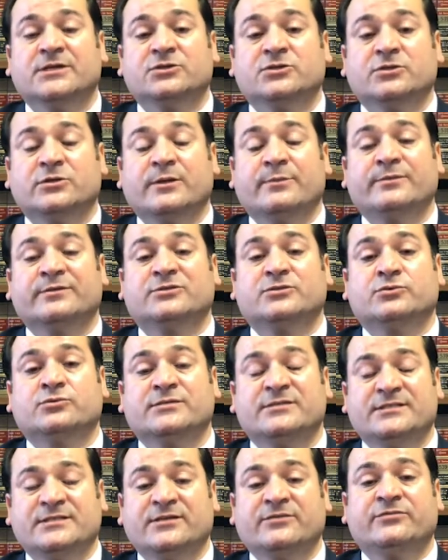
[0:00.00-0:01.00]
to able to
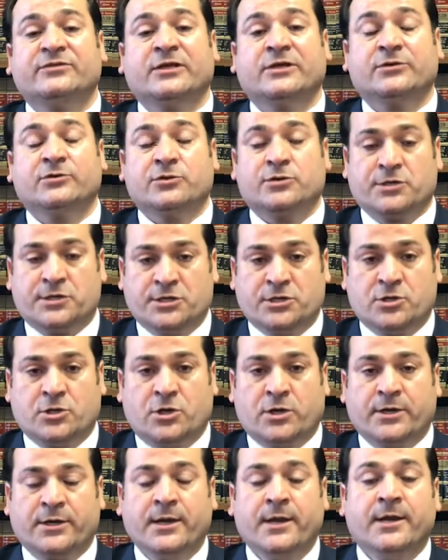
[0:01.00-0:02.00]
receive their green
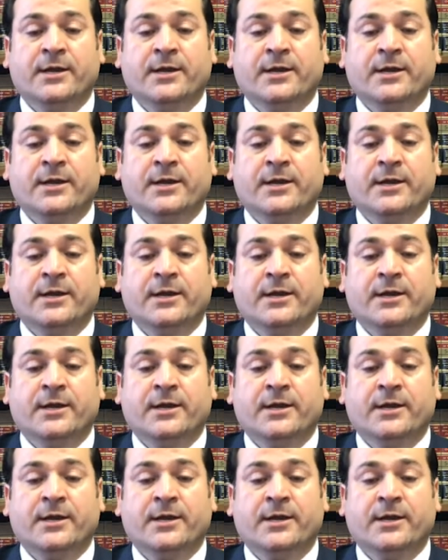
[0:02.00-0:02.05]
card.